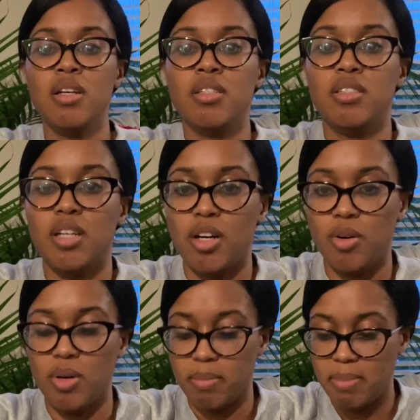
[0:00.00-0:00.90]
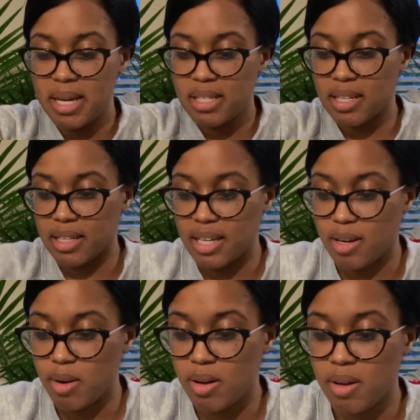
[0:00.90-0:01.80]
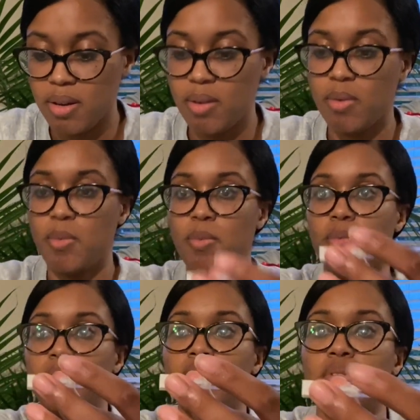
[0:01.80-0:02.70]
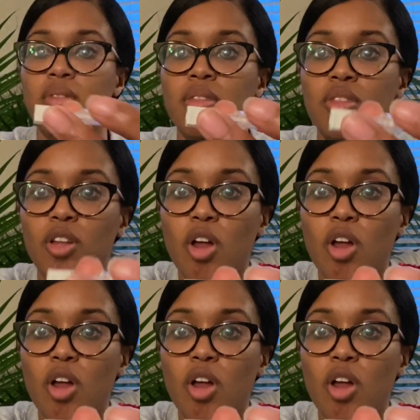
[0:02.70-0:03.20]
So basically, the